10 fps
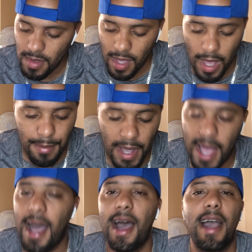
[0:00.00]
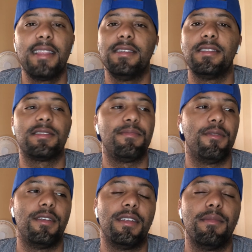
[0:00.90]
I'm highly
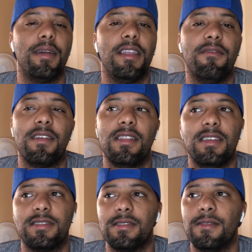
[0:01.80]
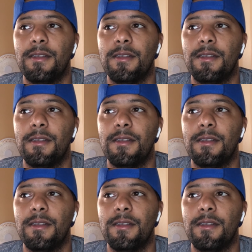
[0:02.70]
disappointed in the main event. Listen,